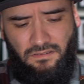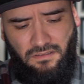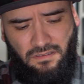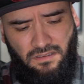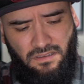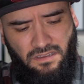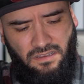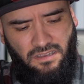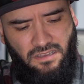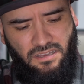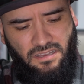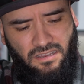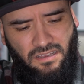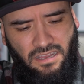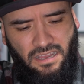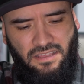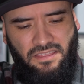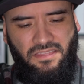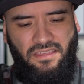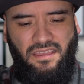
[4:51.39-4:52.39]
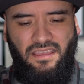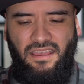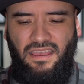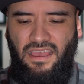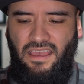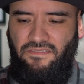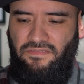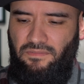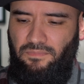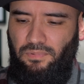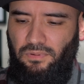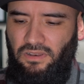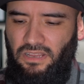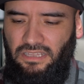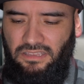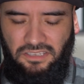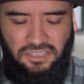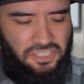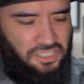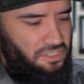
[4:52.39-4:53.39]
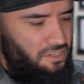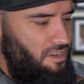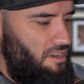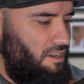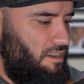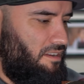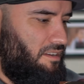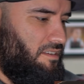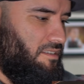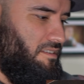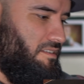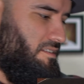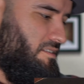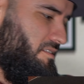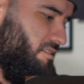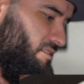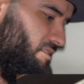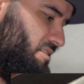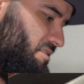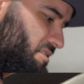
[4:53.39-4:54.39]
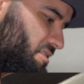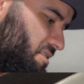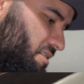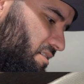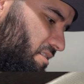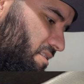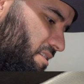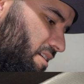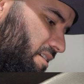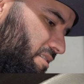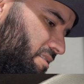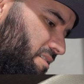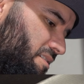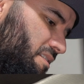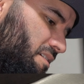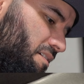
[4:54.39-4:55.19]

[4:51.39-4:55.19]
Uh, I think I have to pull out the shock because this, this is connected.